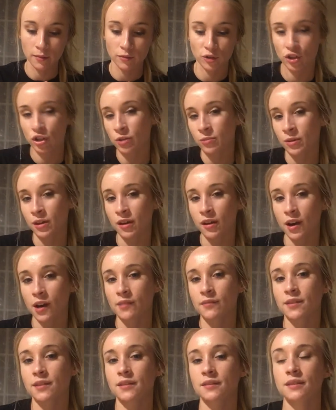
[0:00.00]
Jimmy
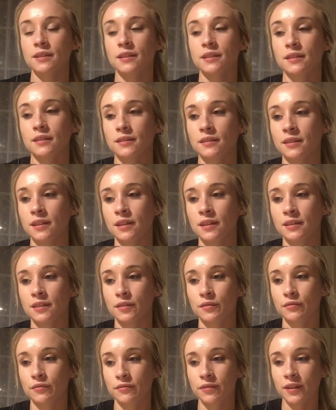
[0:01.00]
obviously needed
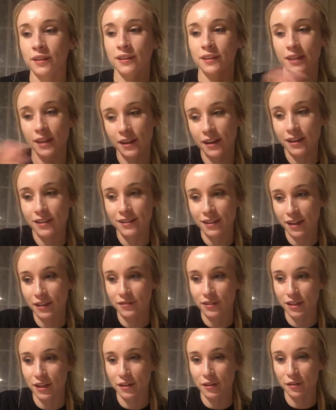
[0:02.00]
to get his
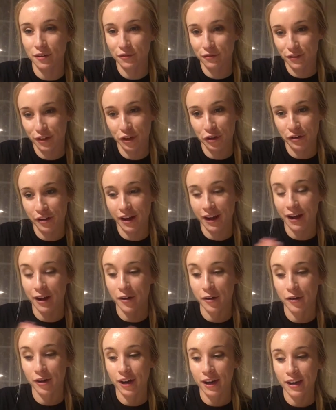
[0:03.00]
life together and figure out
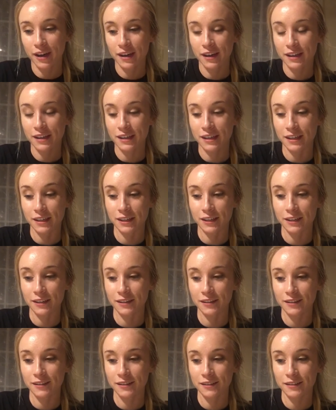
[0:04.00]
how
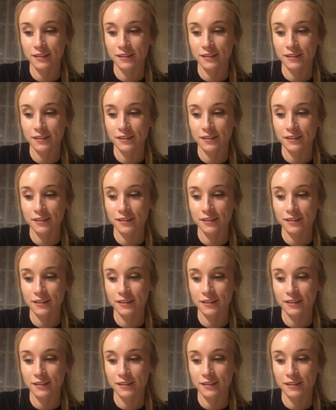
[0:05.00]
he